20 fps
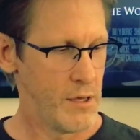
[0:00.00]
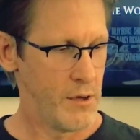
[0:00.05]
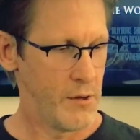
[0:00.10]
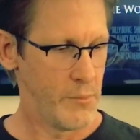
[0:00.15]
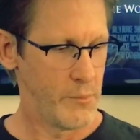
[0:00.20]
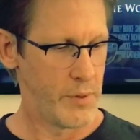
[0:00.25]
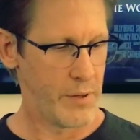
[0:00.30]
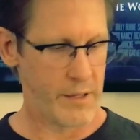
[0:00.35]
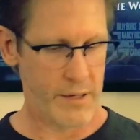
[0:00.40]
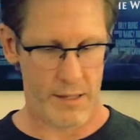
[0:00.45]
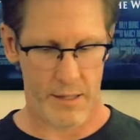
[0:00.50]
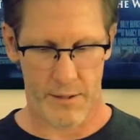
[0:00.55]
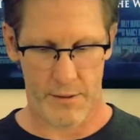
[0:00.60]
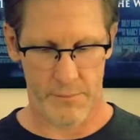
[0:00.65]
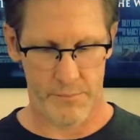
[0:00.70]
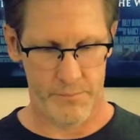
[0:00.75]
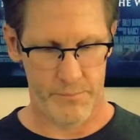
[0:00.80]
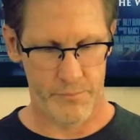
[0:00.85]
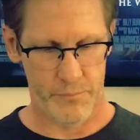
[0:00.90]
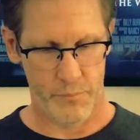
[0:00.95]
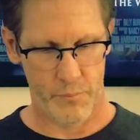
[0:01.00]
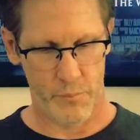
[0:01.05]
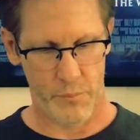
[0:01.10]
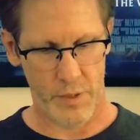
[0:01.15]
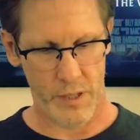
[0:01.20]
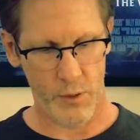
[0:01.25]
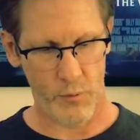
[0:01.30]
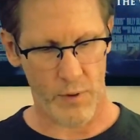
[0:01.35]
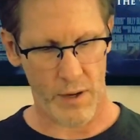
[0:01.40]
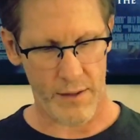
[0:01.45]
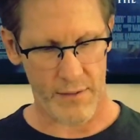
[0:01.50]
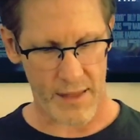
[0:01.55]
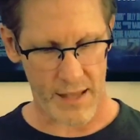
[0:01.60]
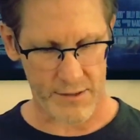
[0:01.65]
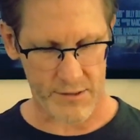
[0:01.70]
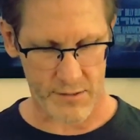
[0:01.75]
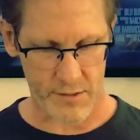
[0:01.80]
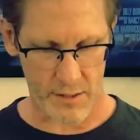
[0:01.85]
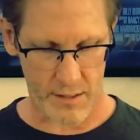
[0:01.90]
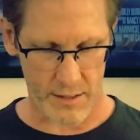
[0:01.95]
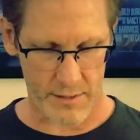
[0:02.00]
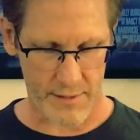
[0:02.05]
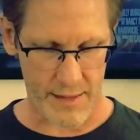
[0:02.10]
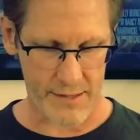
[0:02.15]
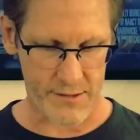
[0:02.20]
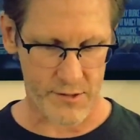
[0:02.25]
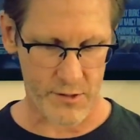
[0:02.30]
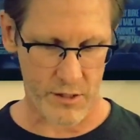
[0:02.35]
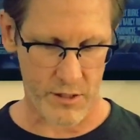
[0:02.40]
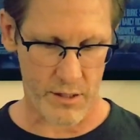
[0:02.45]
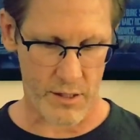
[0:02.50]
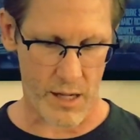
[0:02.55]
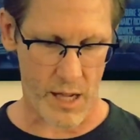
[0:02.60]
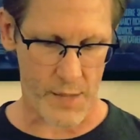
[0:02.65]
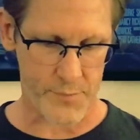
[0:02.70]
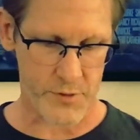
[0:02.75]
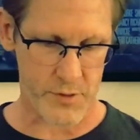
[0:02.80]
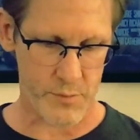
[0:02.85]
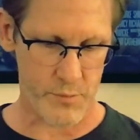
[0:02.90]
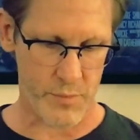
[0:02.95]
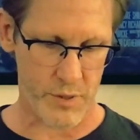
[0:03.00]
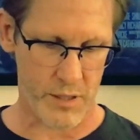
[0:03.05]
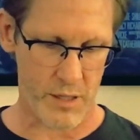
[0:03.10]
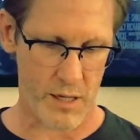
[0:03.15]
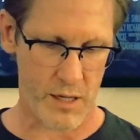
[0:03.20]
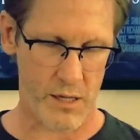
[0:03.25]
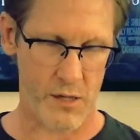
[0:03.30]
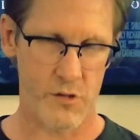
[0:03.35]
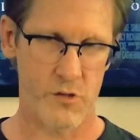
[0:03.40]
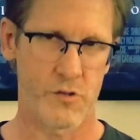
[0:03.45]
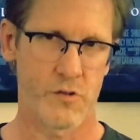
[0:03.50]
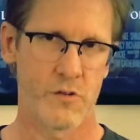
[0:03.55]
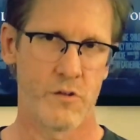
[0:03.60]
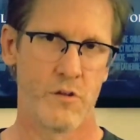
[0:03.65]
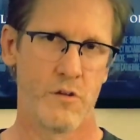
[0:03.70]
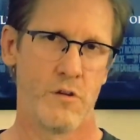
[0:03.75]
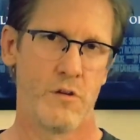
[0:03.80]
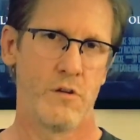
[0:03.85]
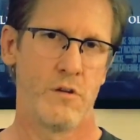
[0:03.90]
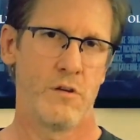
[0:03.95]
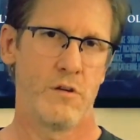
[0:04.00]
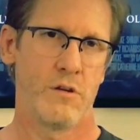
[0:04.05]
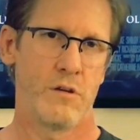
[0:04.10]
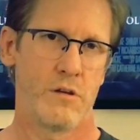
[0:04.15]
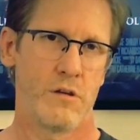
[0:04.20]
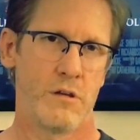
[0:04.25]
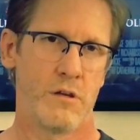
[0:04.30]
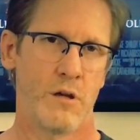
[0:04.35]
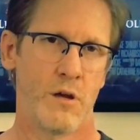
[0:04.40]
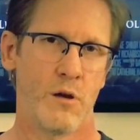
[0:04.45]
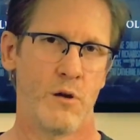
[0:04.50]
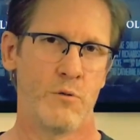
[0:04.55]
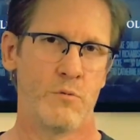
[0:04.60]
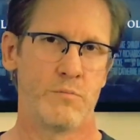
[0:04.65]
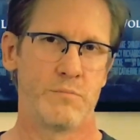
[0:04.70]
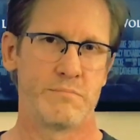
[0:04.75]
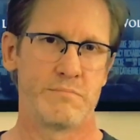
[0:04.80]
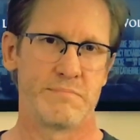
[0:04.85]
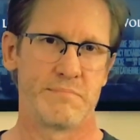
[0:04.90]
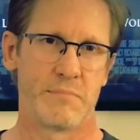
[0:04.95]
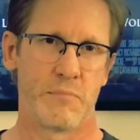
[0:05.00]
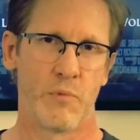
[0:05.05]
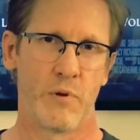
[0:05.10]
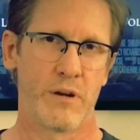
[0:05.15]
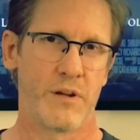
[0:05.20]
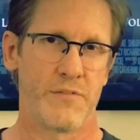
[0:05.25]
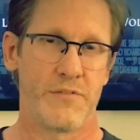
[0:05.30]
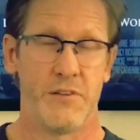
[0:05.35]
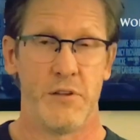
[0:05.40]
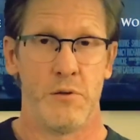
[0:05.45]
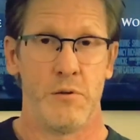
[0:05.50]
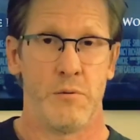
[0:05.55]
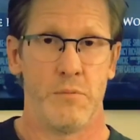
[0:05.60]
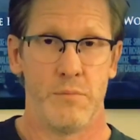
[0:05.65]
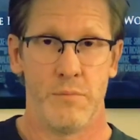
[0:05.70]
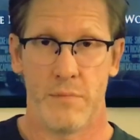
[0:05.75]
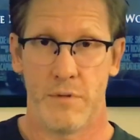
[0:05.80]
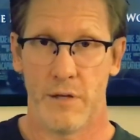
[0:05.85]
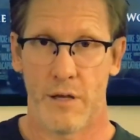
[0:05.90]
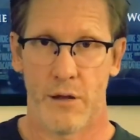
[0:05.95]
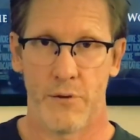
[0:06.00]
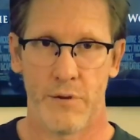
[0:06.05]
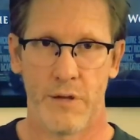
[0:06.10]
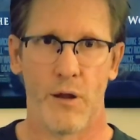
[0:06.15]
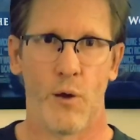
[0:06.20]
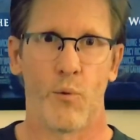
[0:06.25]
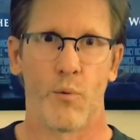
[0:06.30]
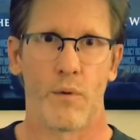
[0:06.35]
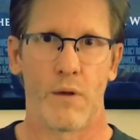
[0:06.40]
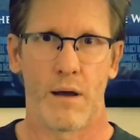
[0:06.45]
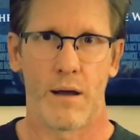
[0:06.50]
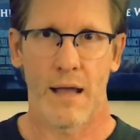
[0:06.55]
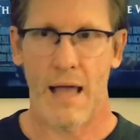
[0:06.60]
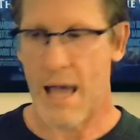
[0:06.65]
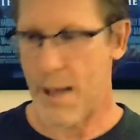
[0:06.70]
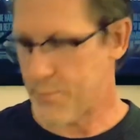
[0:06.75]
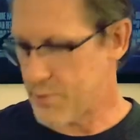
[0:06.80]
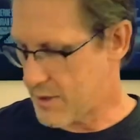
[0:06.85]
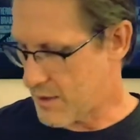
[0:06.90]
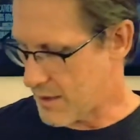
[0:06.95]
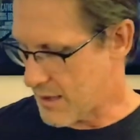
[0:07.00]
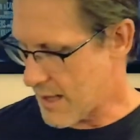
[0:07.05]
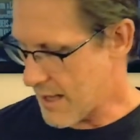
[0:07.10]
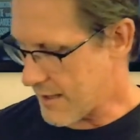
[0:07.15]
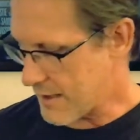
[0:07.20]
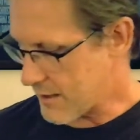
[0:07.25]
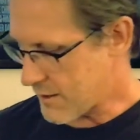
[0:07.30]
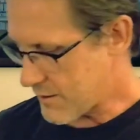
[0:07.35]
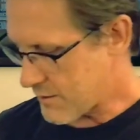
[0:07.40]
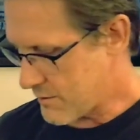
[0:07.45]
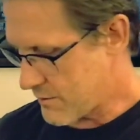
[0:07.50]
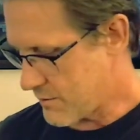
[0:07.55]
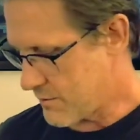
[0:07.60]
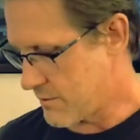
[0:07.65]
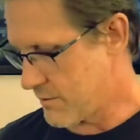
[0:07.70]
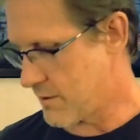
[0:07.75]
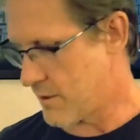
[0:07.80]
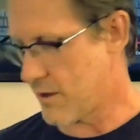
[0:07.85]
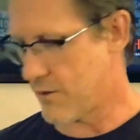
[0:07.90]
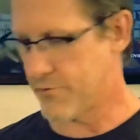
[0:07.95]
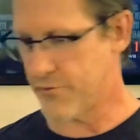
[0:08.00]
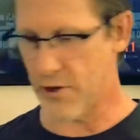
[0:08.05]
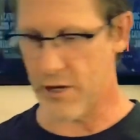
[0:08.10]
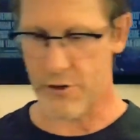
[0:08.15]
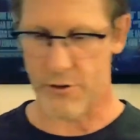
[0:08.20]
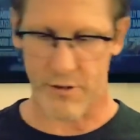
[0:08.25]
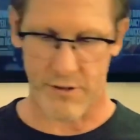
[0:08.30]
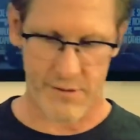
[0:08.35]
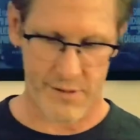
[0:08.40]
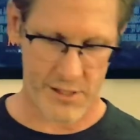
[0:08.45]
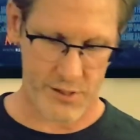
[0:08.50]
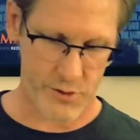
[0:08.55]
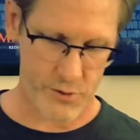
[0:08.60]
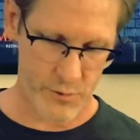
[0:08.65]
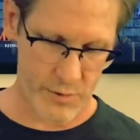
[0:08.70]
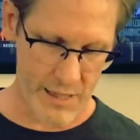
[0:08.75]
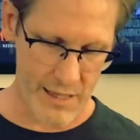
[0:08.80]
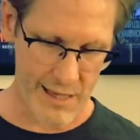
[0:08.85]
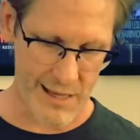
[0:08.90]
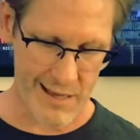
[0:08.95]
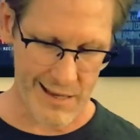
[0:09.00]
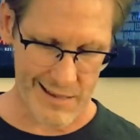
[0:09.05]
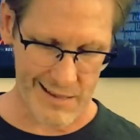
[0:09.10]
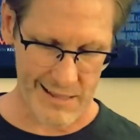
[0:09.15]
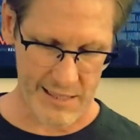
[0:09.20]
But anyway, that's a good option, because what if you don't happen to like the fragrance that you get?